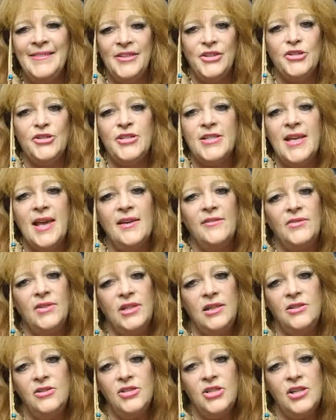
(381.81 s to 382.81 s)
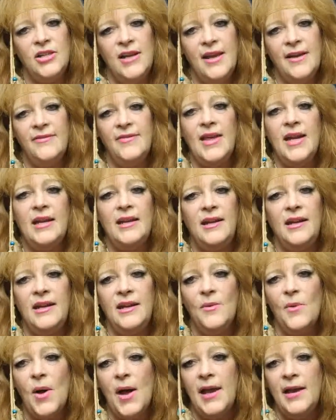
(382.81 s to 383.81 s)
You're 70, you shouldn't have that
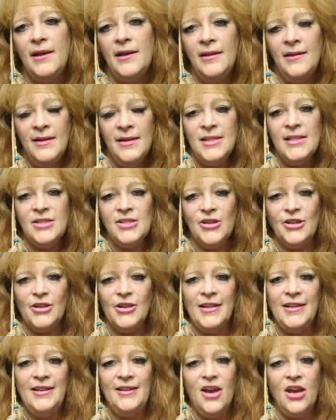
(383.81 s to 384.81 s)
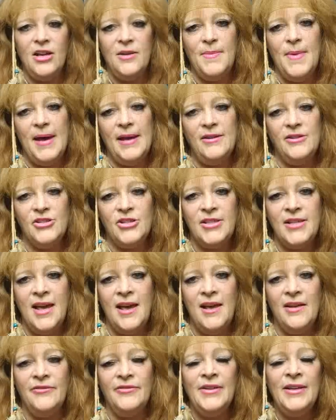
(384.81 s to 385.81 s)
anyway. Certainly not about
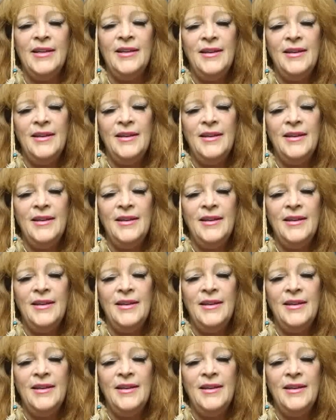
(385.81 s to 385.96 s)
yourself.